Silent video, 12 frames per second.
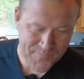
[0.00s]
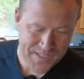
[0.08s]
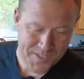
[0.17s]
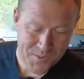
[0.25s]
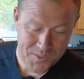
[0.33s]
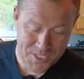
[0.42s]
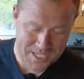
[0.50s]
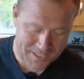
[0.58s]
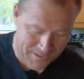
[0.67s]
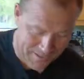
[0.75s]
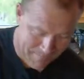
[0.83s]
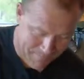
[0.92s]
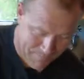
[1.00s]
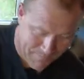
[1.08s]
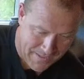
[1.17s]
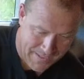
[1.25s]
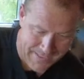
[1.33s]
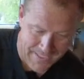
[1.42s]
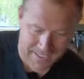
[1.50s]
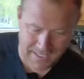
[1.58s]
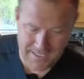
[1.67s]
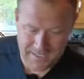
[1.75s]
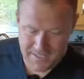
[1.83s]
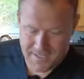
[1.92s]
so we'll jack it all up. And
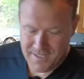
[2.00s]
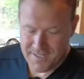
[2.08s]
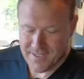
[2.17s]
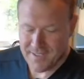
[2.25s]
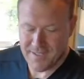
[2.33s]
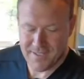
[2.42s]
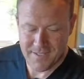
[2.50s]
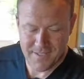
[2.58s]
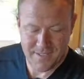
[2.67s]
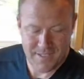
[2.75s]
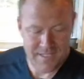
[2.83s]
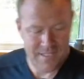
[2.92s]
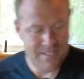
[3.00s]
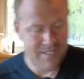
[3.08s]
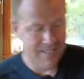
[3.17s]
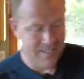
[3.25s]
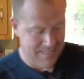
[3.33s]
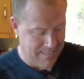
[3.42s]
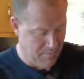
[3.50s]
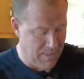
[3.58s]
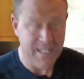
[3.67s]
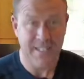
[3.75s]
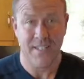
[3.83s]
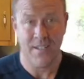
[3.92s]
then
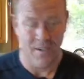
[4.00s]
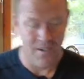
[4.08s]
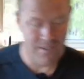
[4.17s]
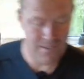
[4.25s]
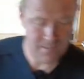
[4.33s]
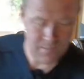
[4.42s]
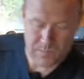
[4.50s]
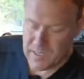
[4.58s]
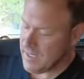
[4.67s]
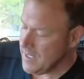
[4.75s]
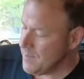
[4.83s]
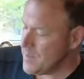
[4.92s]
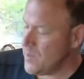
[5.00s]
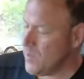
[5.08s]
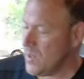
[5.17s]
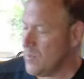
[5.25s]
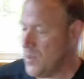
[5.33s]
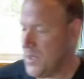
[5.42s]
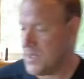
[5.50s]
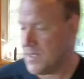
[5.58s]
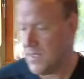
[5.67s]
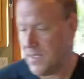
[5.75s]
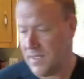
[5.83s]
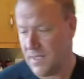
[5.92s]
depending on the dog, sometimes what I'll put is
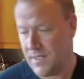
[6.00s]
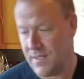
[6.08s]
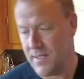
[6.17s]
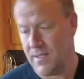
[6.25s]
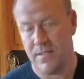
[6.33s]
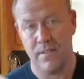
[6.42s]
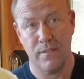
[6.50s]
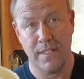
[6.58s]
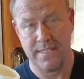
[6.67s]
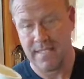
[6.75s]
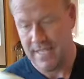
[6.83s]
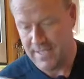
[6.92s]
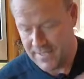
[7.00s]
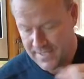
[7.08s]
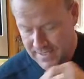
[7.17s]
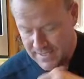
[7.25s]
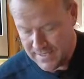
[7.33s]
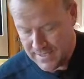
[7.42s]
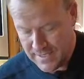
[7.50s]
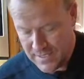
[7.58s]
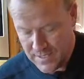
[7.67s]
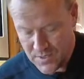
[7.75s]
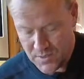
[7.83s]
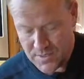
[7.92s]
the Flex Canine.
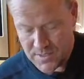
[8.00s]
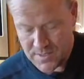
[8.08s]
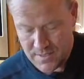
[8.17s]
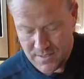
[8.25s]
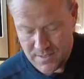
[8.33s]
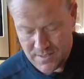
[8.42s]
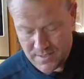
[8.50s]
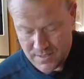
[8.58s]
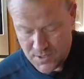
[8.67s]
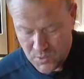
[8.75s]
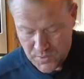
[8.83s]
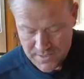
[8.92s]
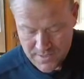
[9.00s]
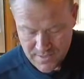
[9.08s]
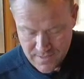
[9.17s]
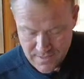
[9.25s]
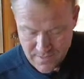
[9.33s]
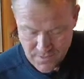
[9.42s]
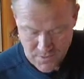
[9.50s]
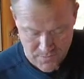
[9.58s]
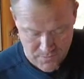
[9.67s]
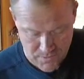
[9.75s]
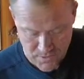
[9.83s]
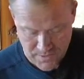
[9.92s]
So it's joints, it's good for
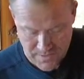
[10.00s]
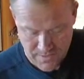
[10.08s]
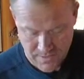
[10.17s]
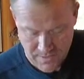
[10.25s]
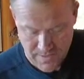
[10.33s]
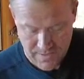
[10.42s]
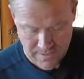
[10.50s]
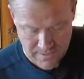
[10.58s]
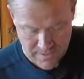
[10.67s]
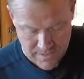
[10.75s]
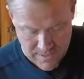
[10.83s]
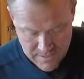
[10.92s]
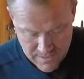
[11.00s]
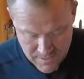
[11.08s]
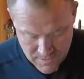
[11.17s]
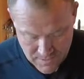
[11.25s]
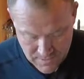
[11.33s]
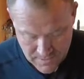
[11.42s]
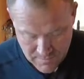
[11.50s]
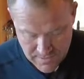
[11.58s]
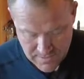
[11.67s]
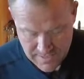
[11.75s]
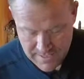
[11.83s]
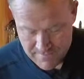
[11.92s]
their joints and all that. Just a little bit of
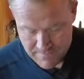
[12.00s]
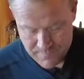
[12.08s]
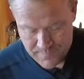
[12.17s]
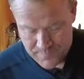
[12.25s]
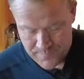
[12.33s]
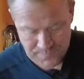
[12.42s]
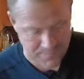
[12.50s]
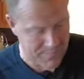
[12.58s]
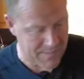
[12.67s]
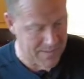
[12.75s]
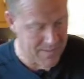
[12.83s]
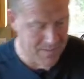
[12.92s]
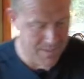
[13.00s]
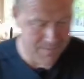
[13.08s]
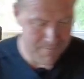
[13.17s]
that, okay?